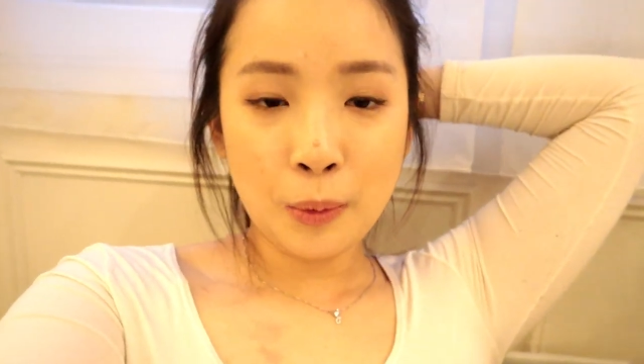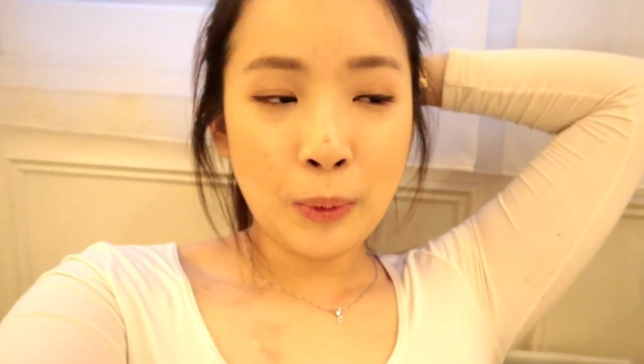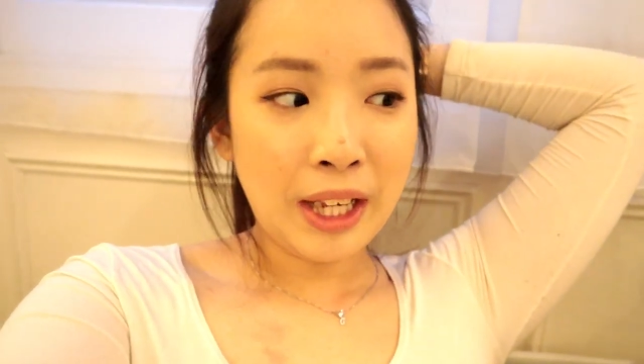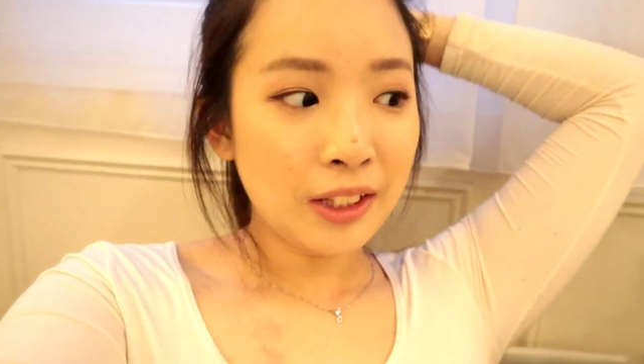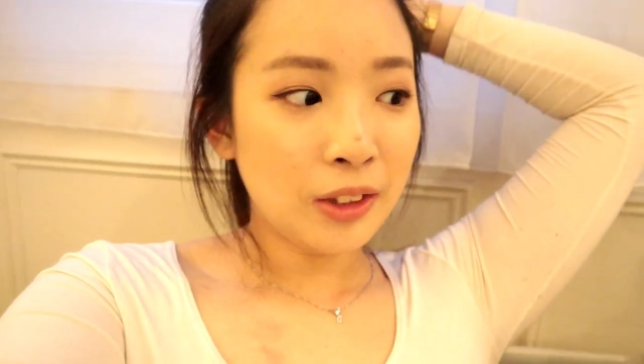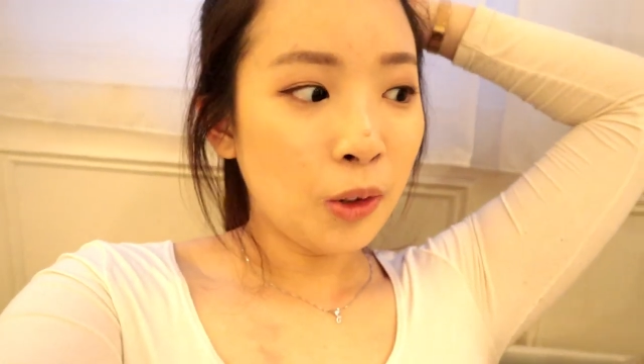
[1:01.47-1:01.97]

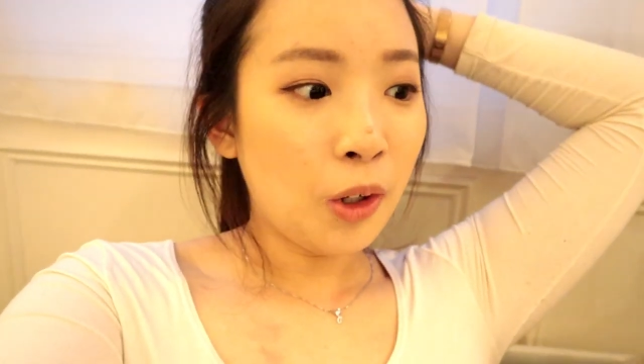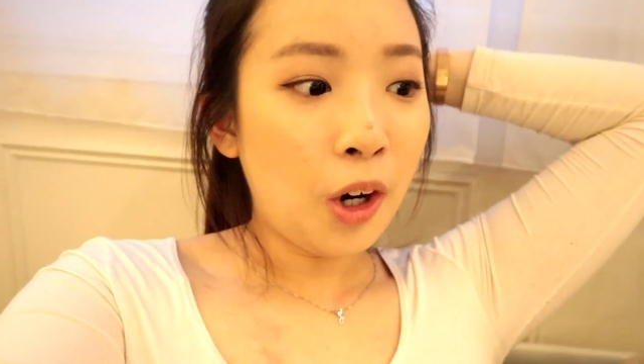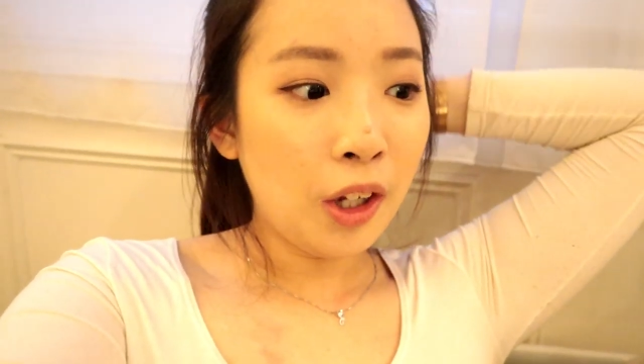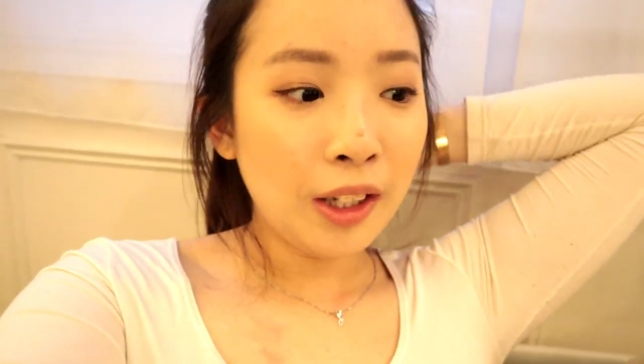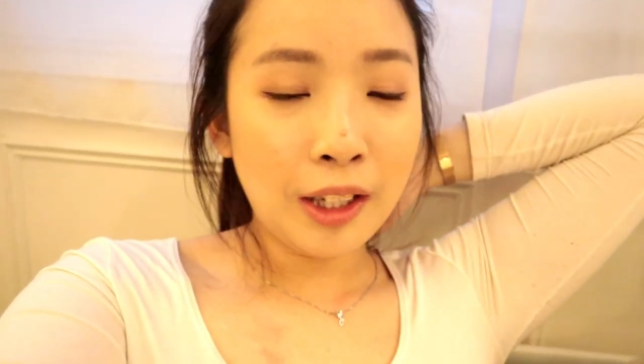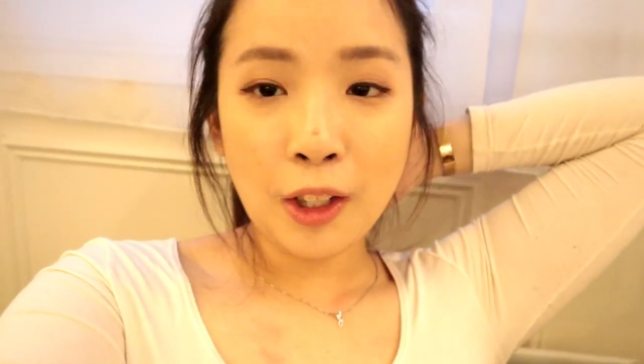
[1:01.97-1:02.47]
we had to
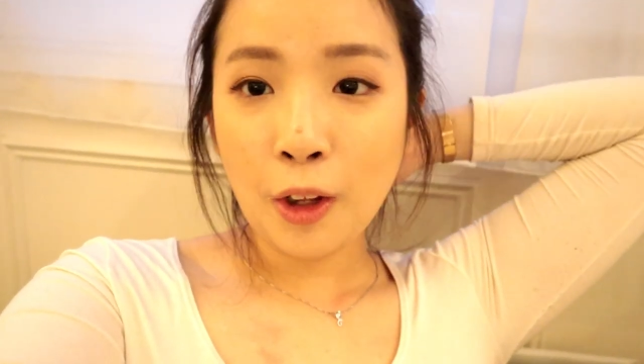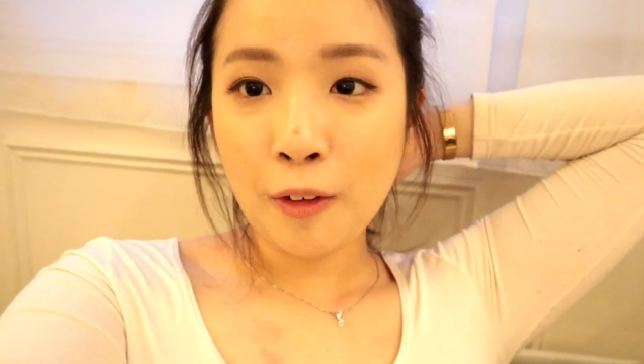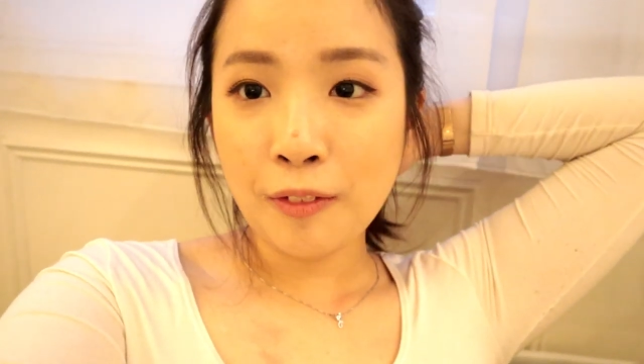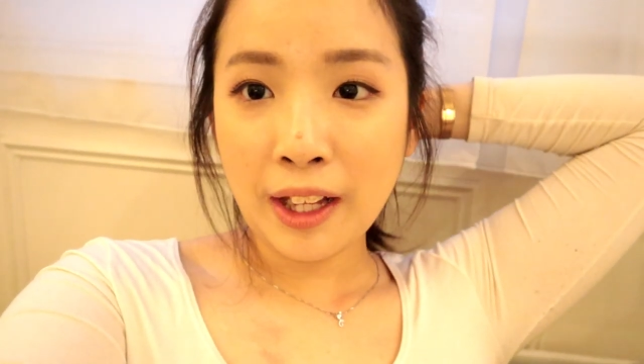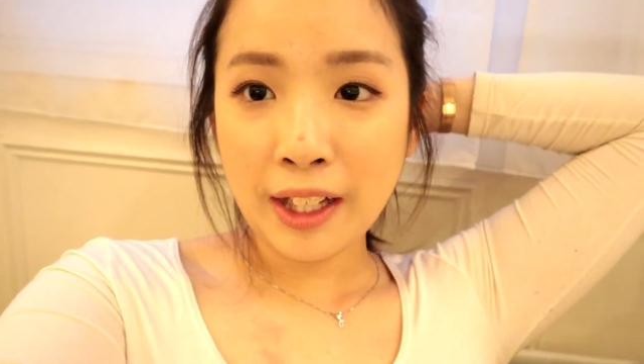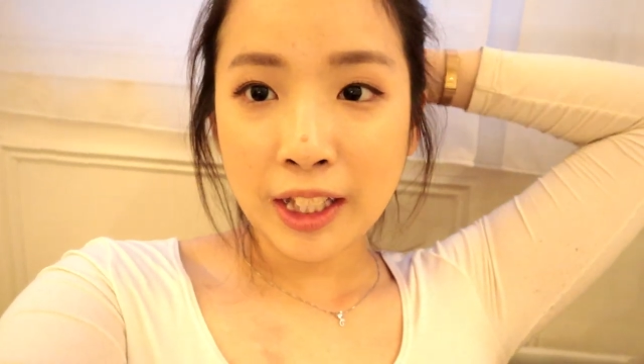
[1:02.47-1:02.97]
haul a lot
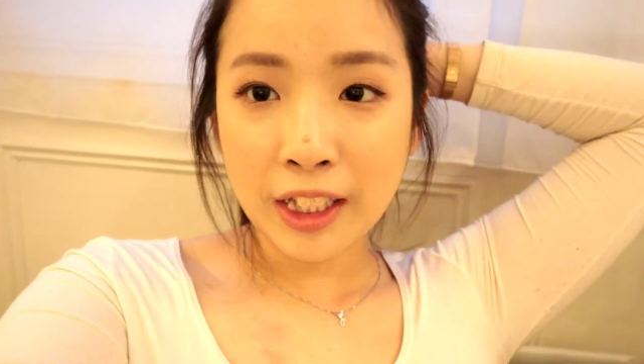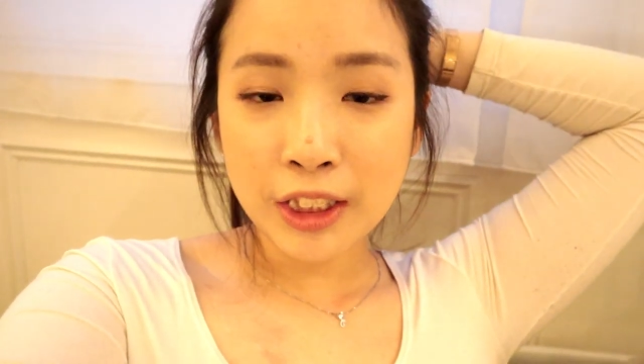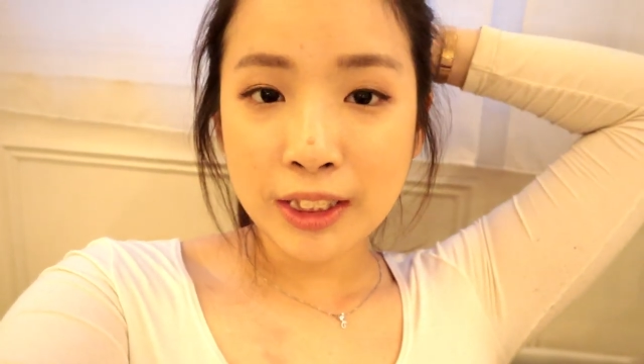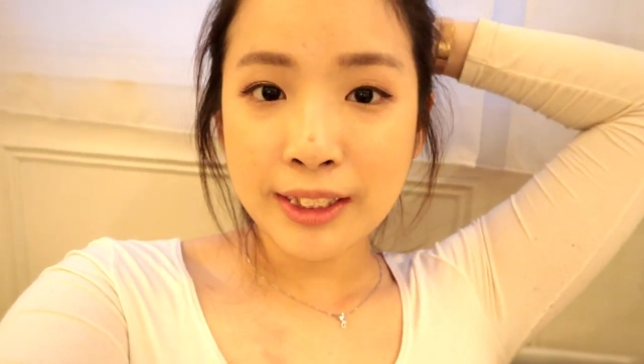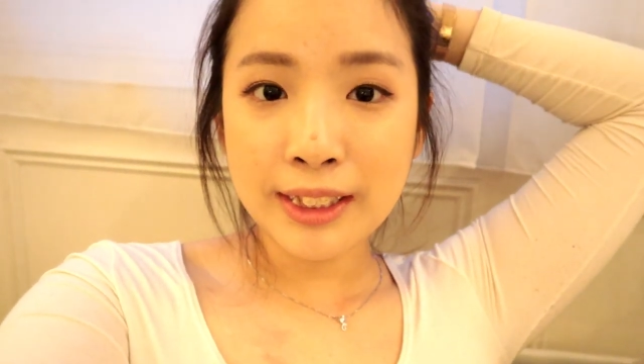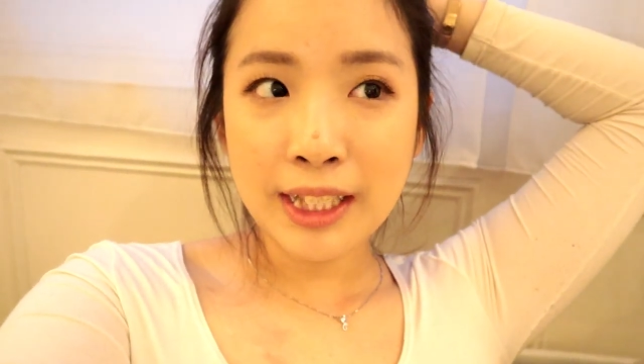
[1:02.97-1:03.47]
of
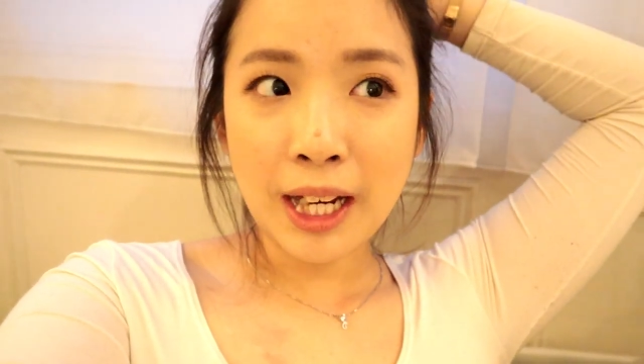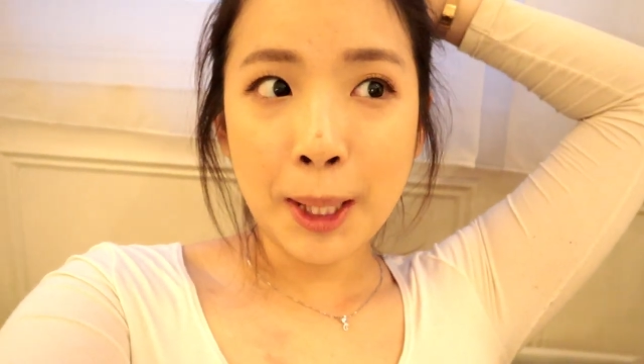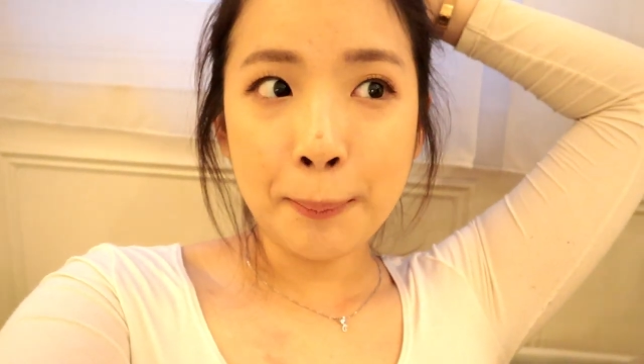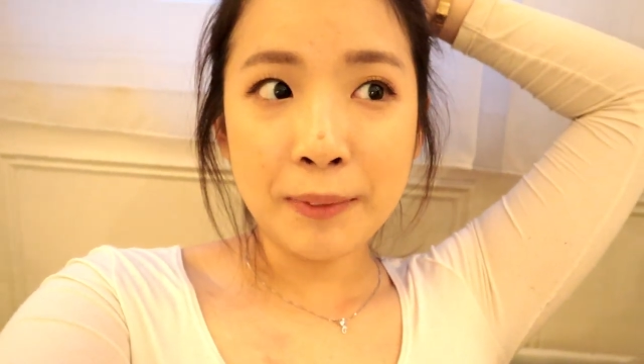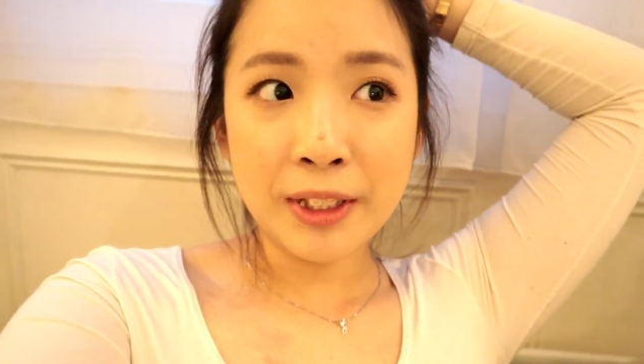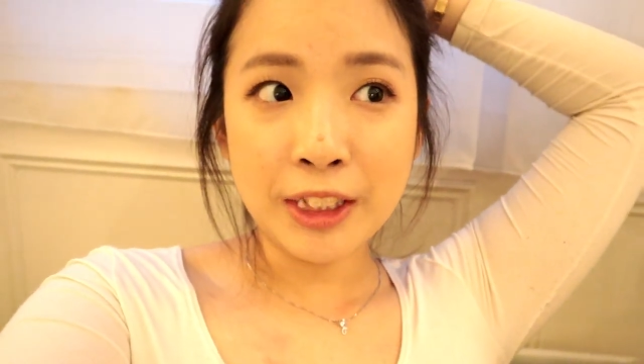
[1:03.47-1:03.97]
luggages up